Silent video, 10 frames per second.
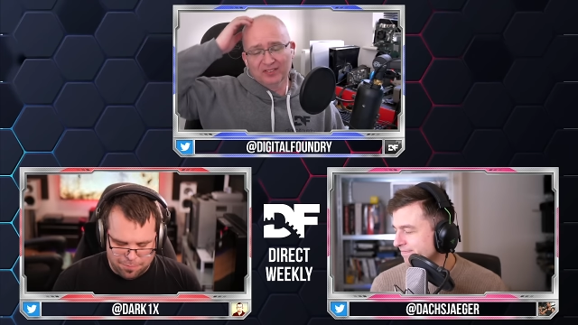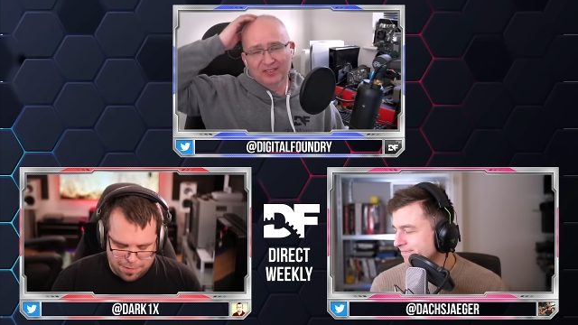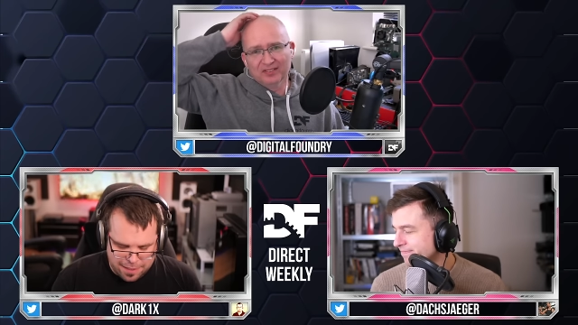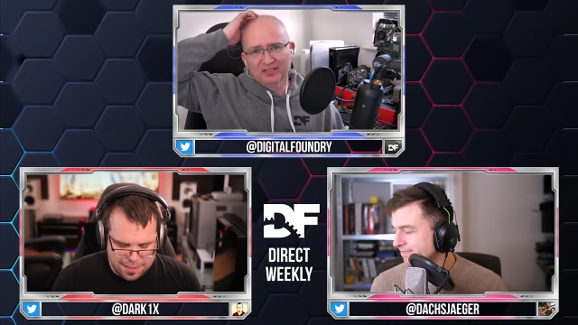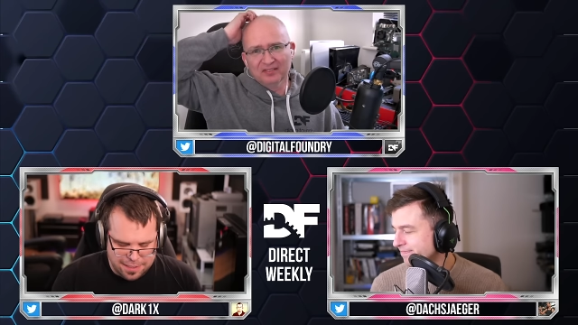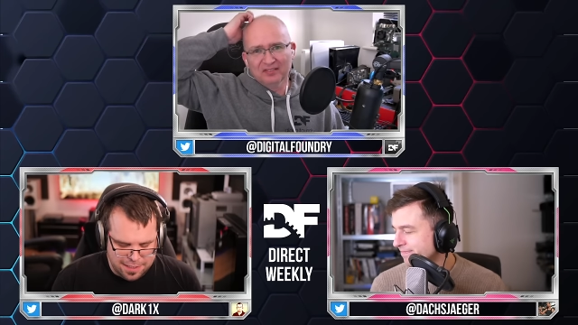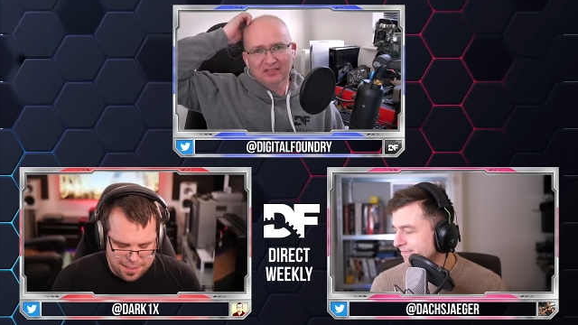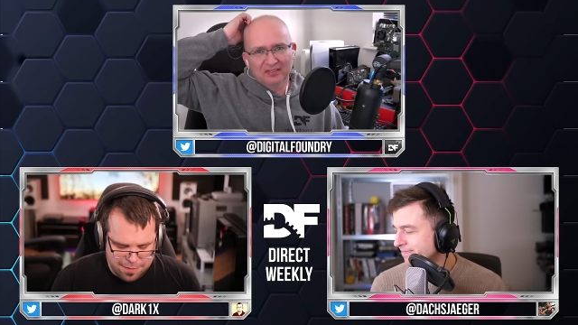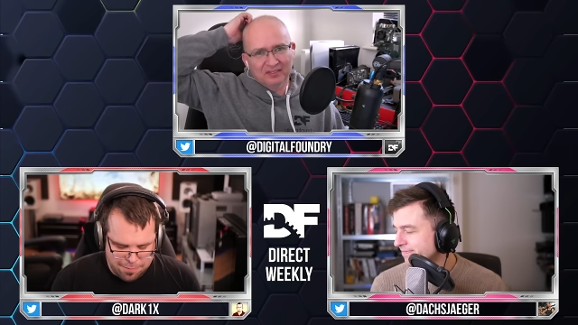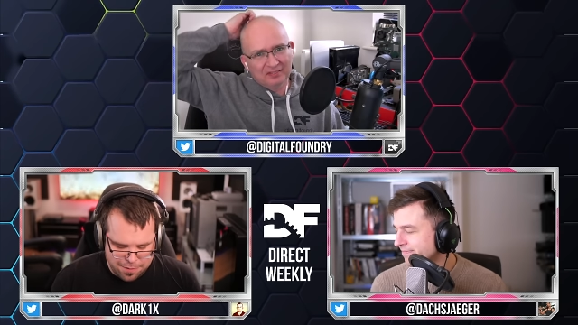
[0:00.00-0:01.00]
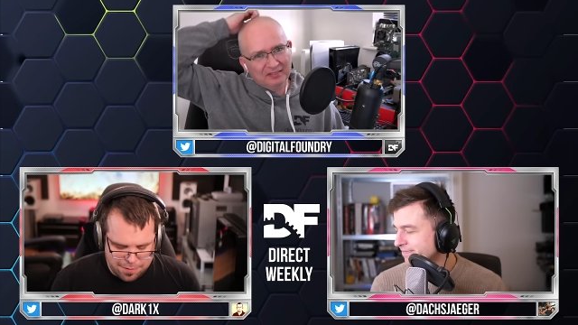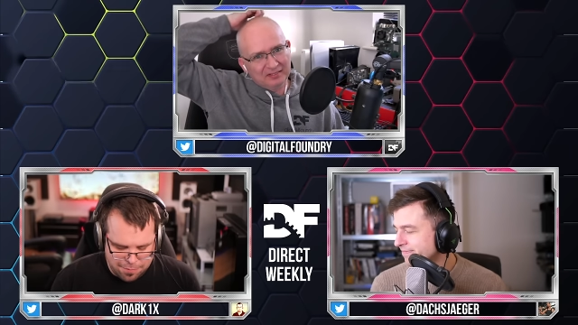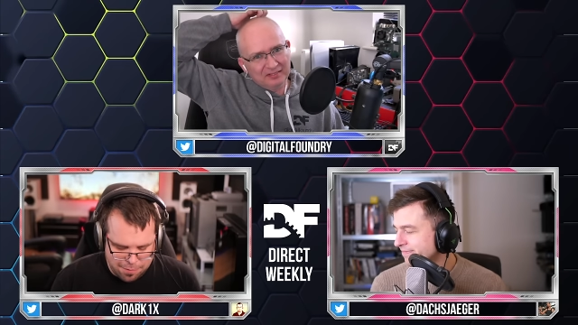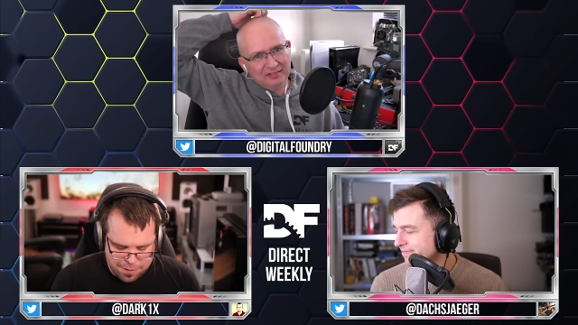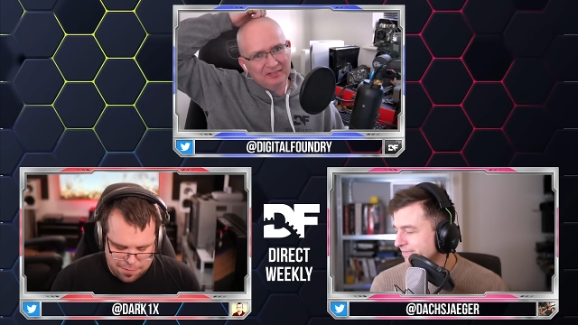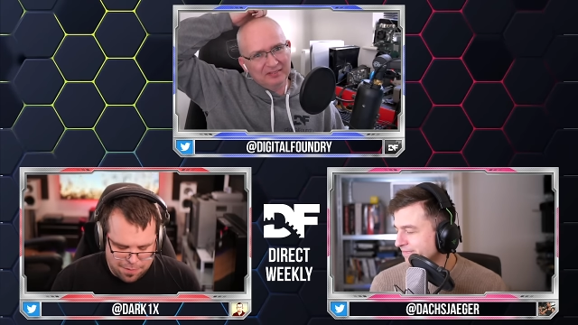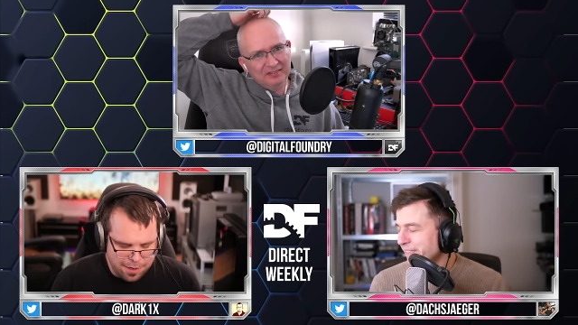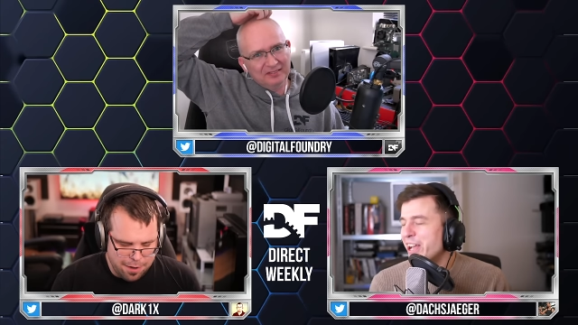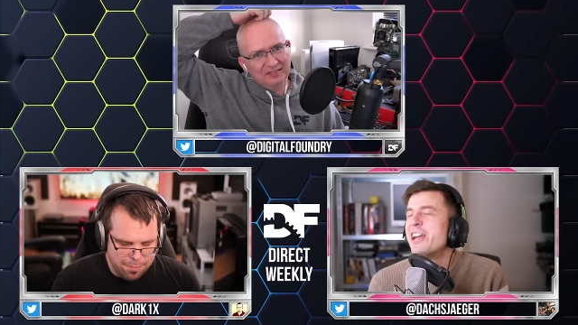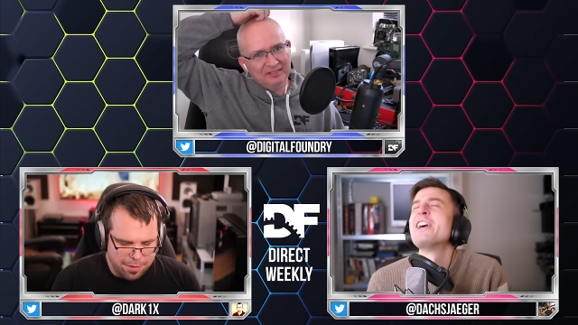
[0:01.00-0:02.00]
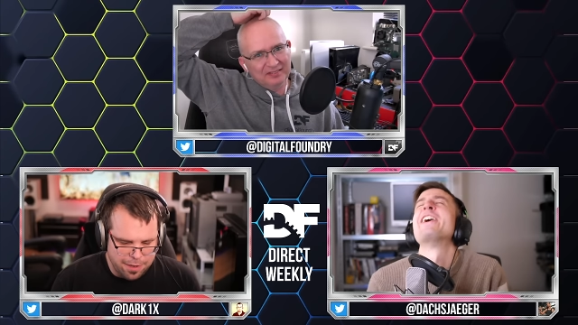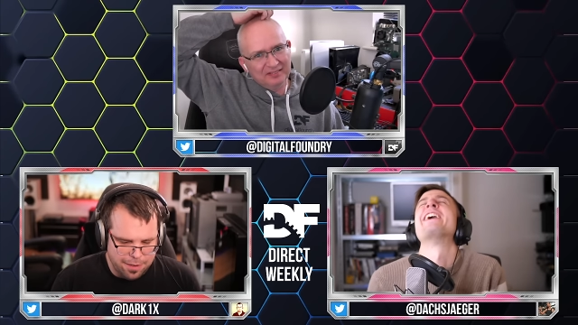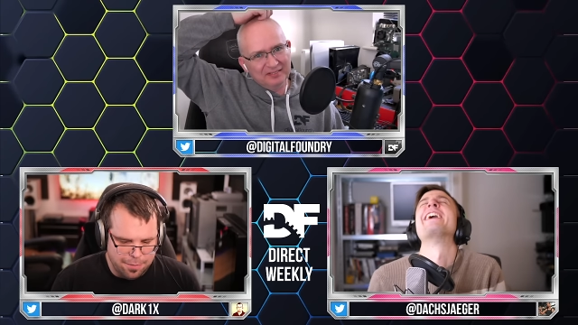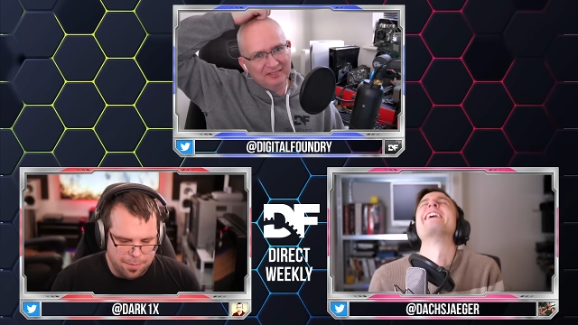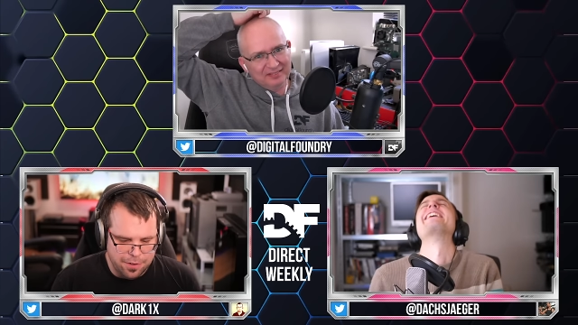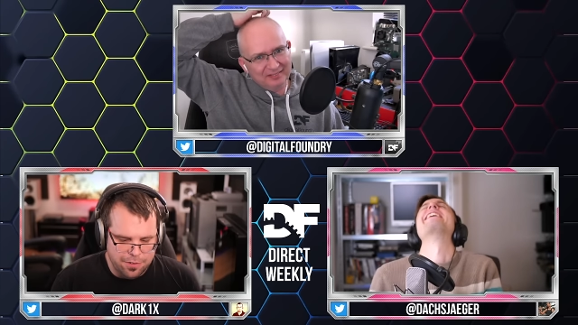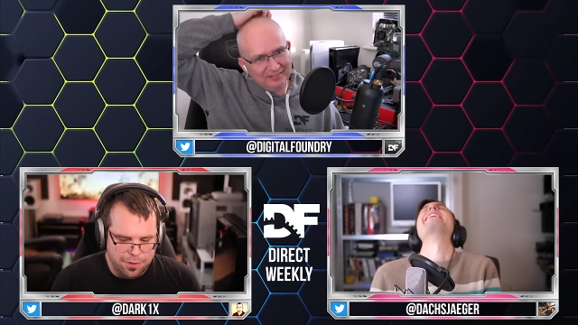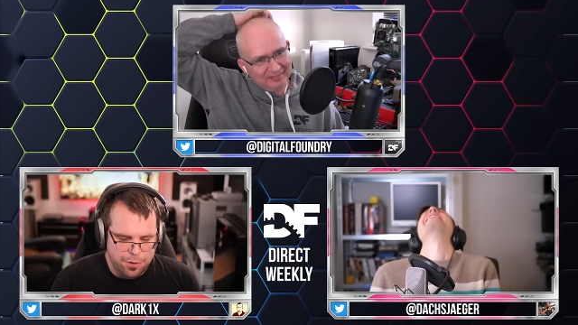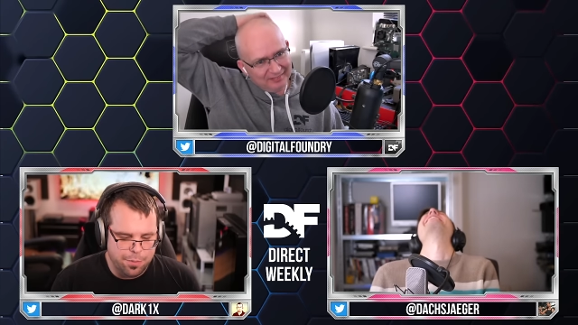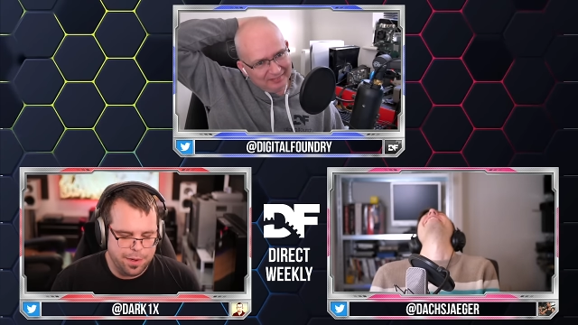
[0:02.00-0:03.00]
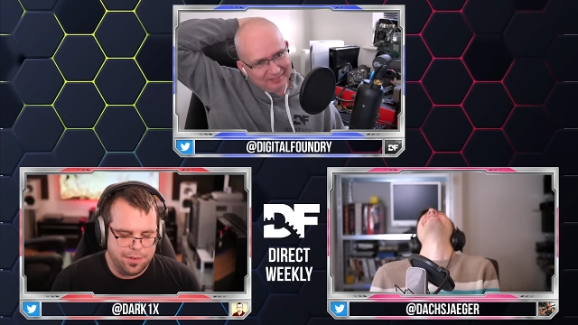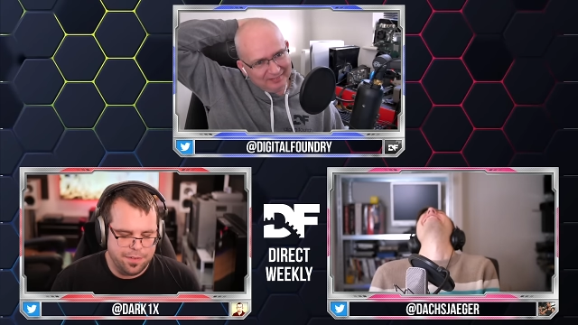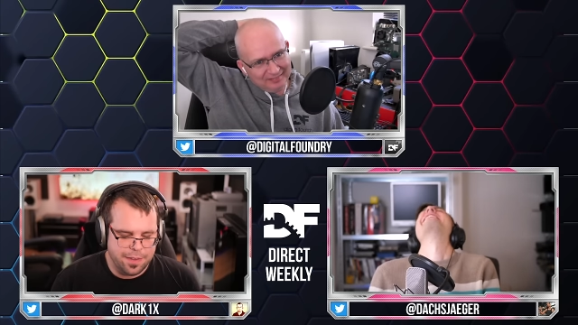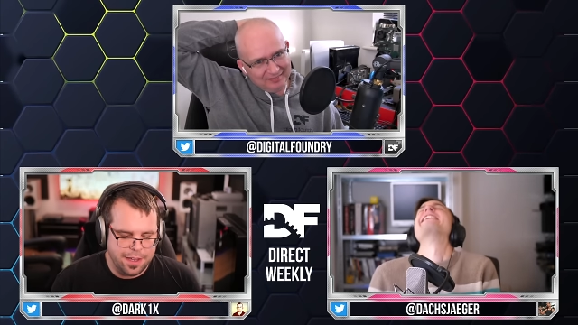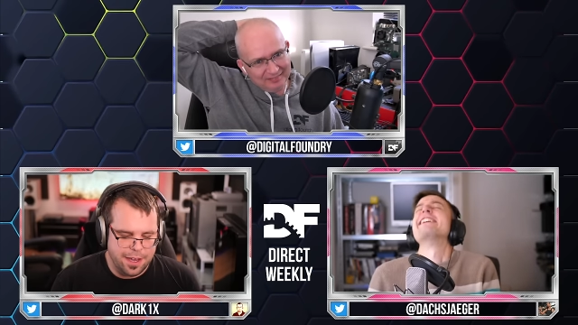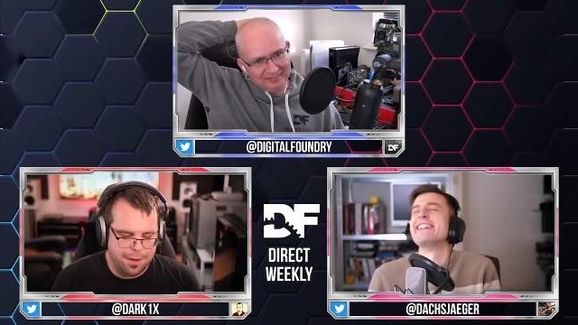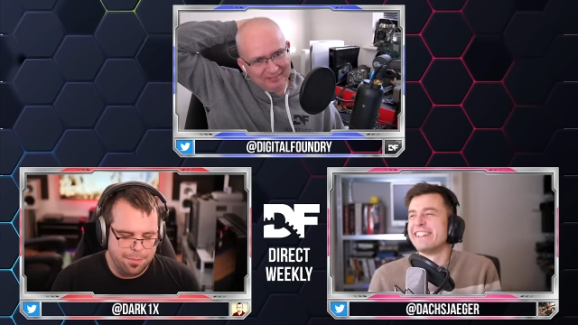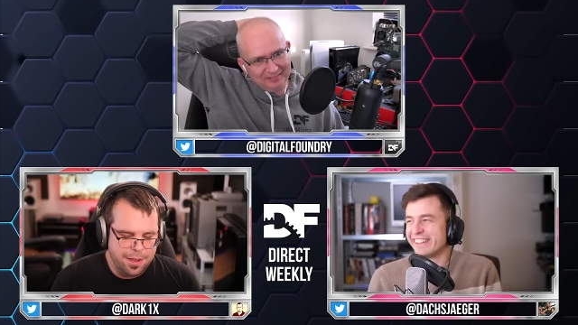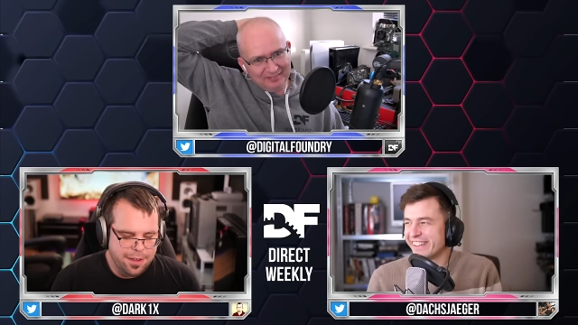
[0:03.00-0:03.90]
Speaker 1: freaking GT versus Forza video I'm working on, when you show two pictures of the game,